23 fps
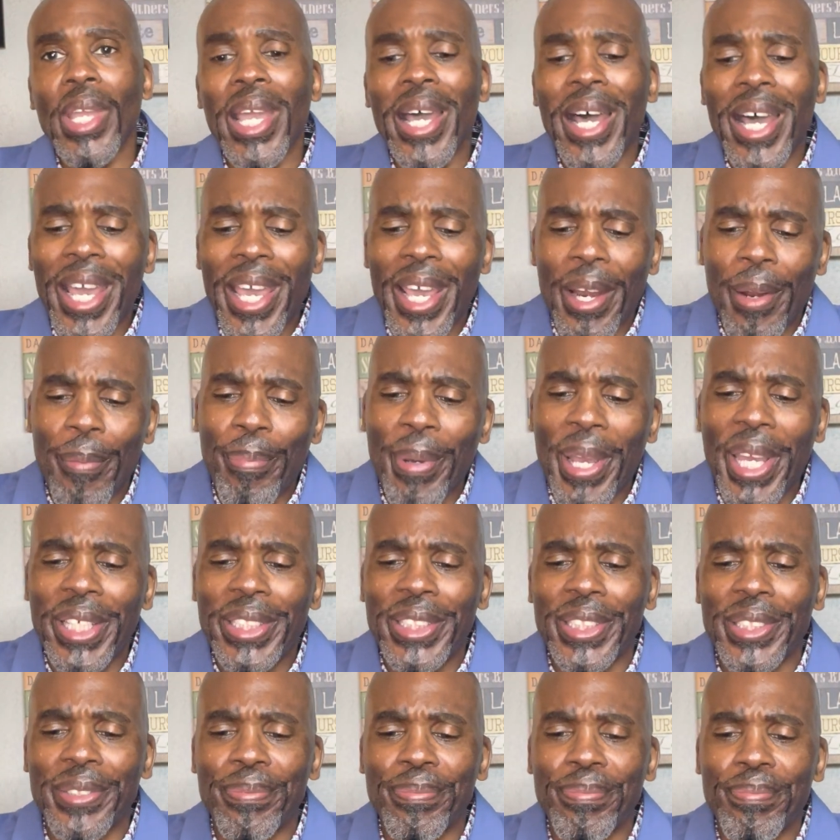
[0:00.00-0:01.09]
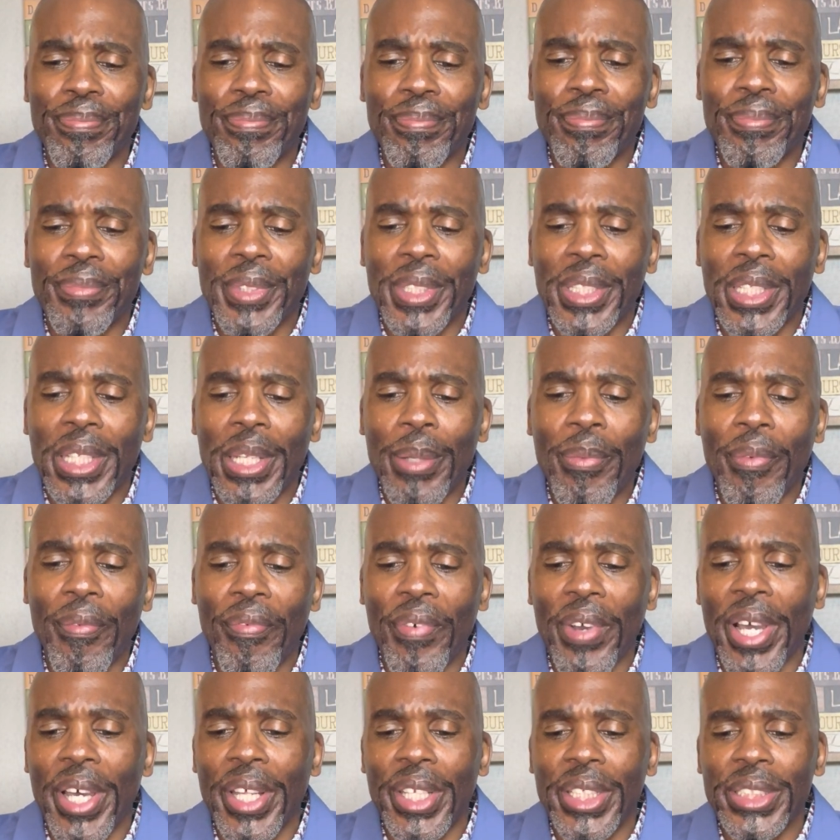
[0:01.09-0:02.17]
I had a patient. Let me
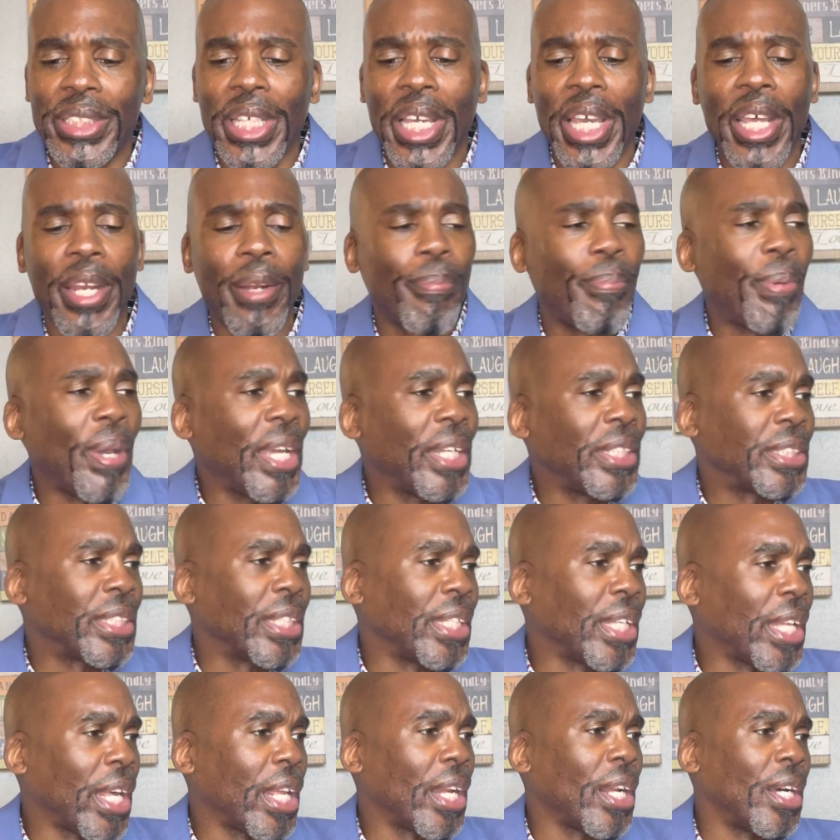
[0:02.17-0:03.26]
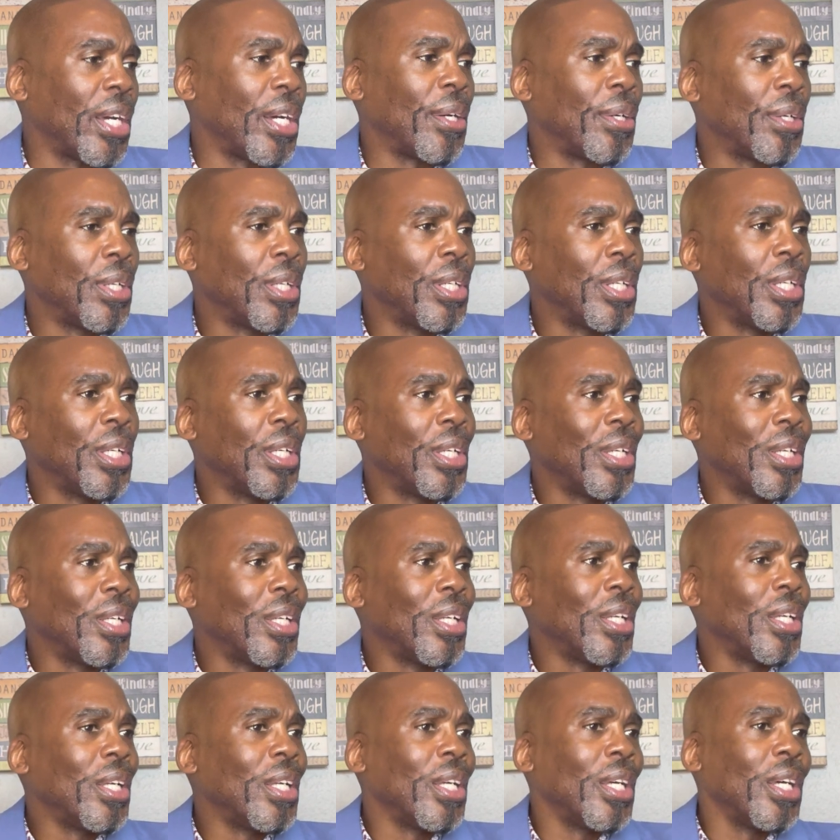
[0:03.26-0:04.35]
find this. I had a patient that,
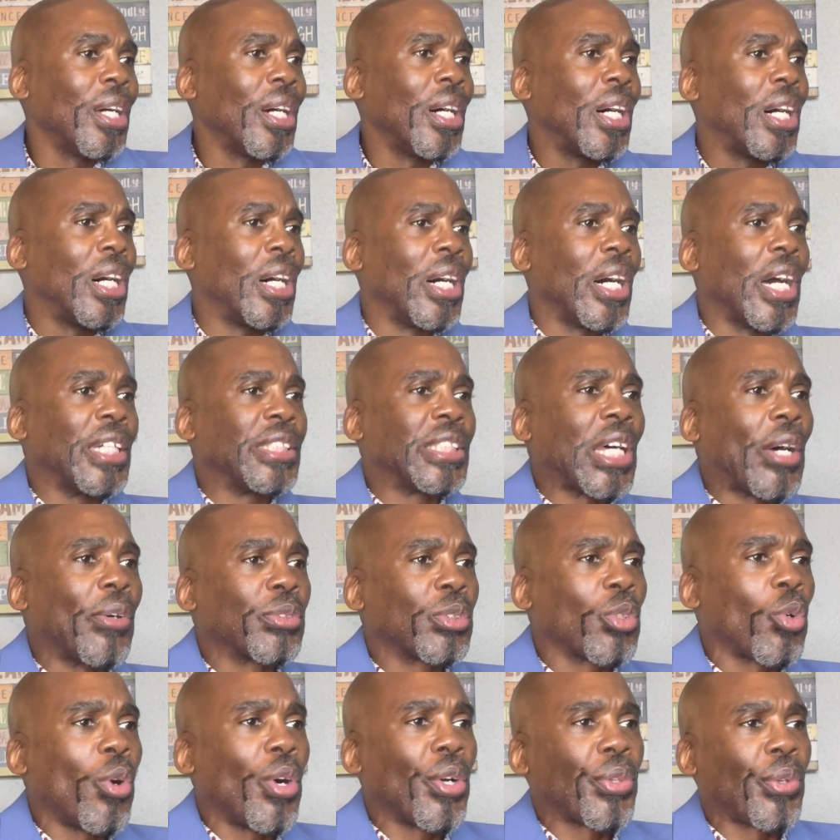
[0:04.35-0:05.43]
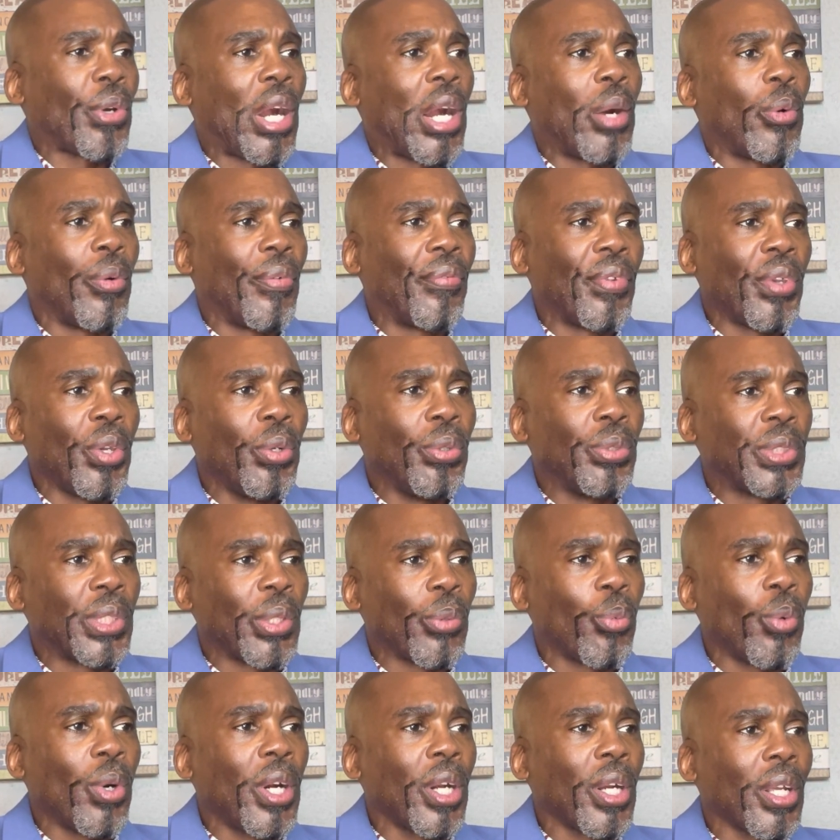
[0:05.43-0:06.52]
as I was going through our reviews at
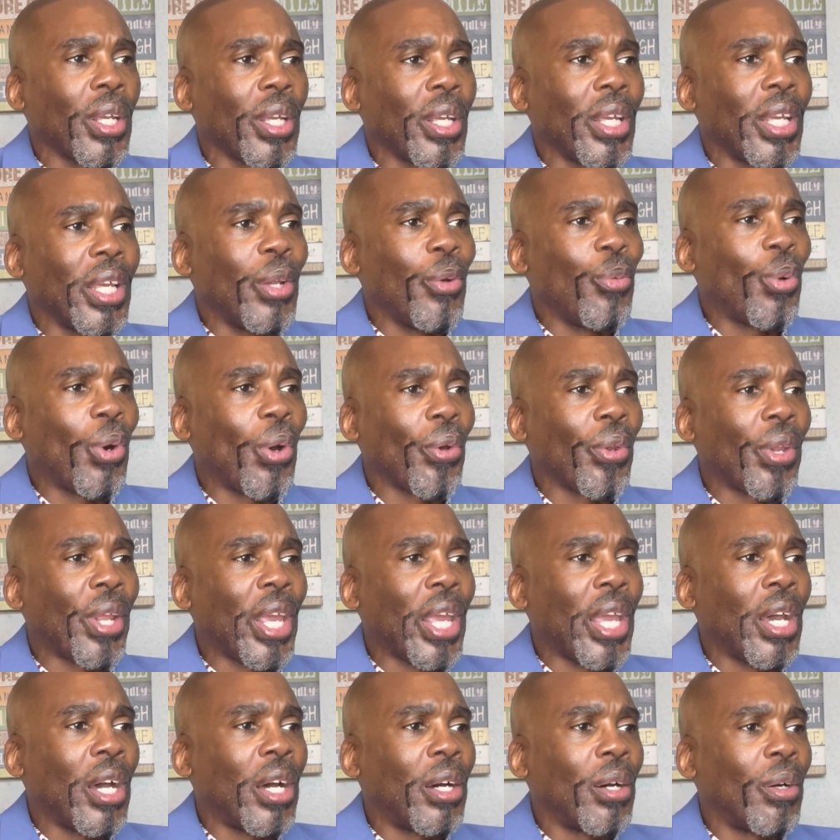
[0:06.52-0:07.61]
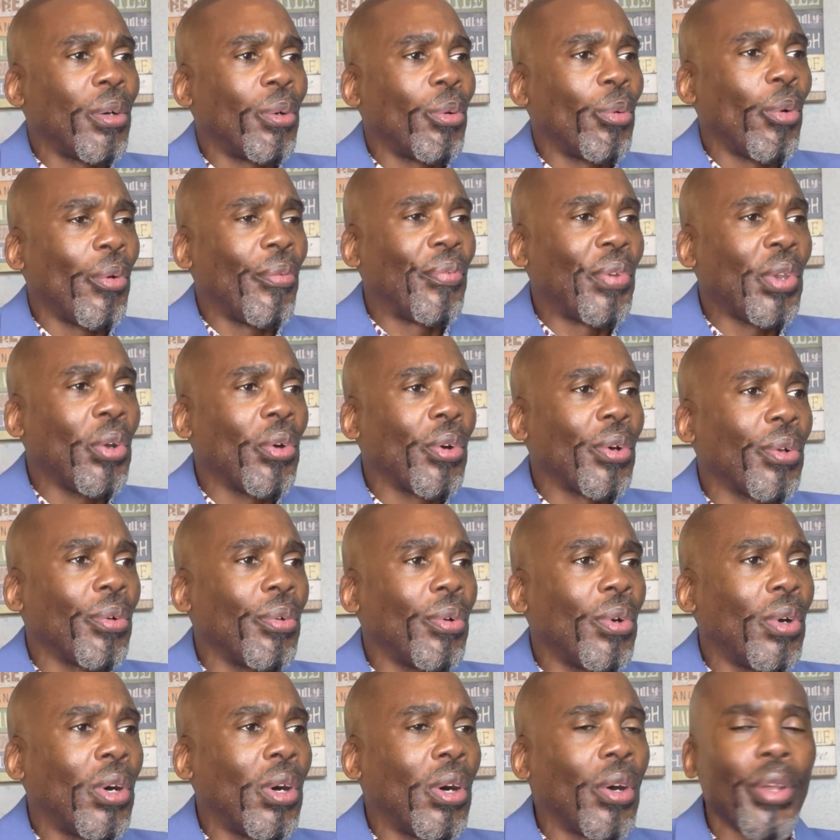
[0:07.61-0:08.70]
work, he wrote a review on
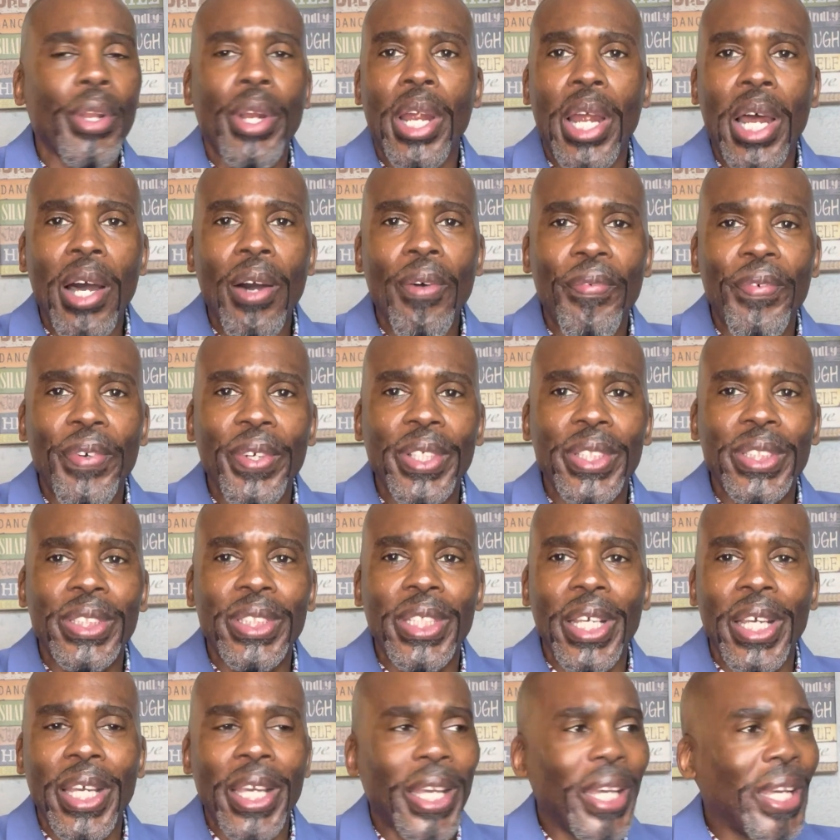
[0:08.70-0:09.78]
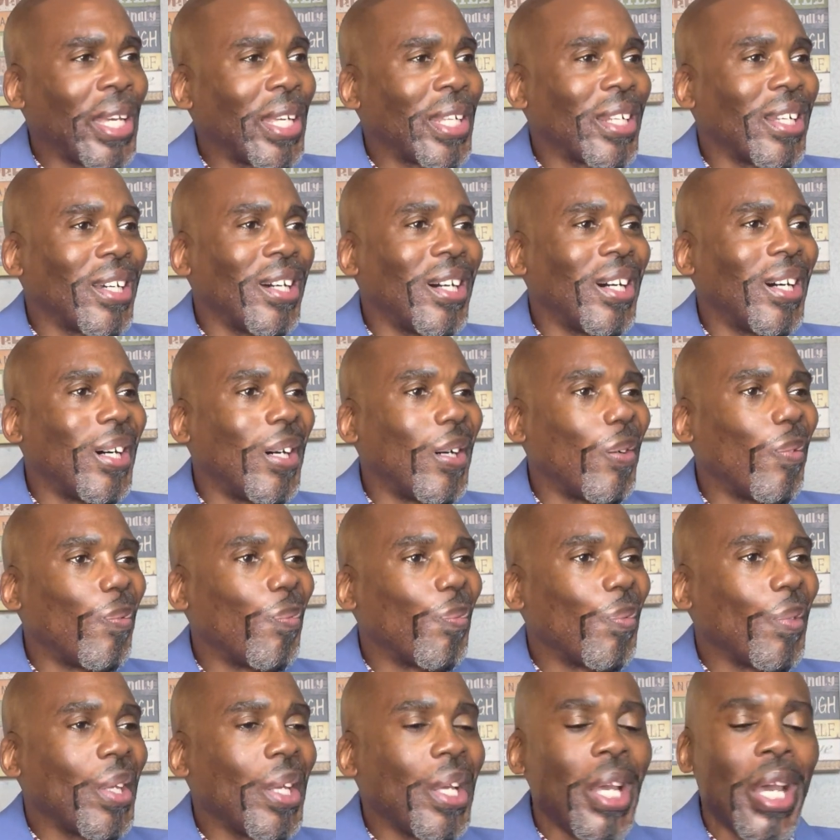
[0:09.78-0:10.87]
our office, and
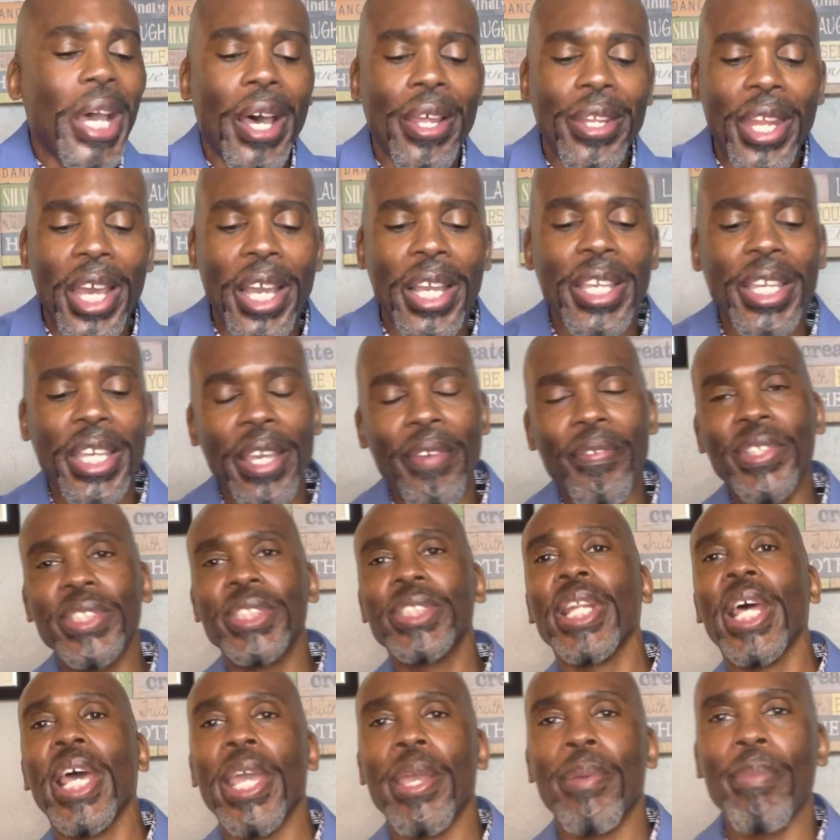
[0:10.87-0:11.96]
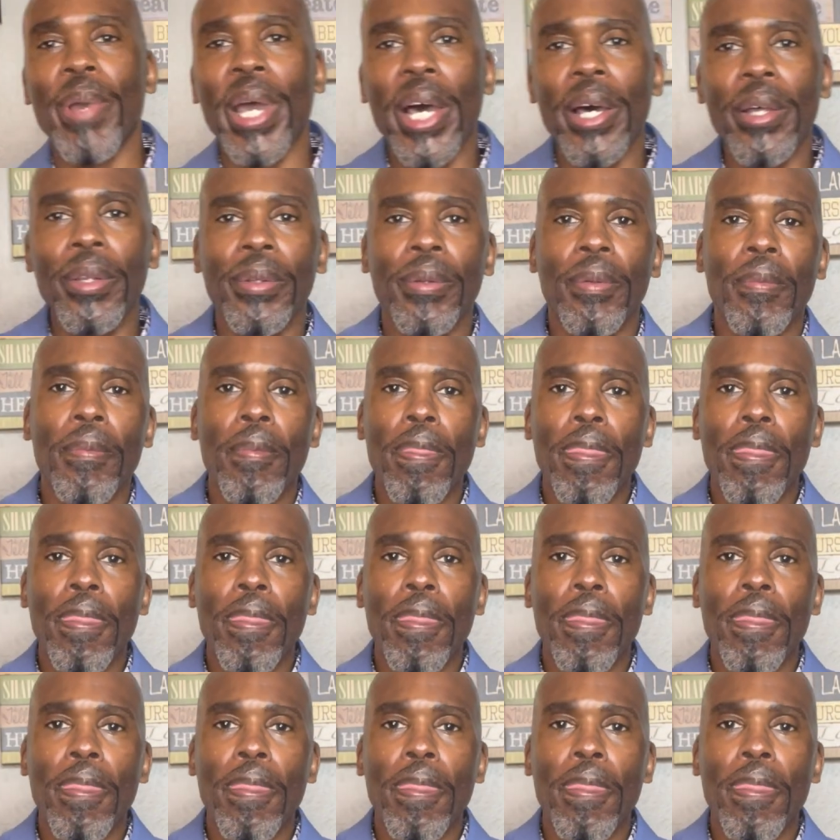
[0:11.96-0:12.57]
I'm not gonna give his name out.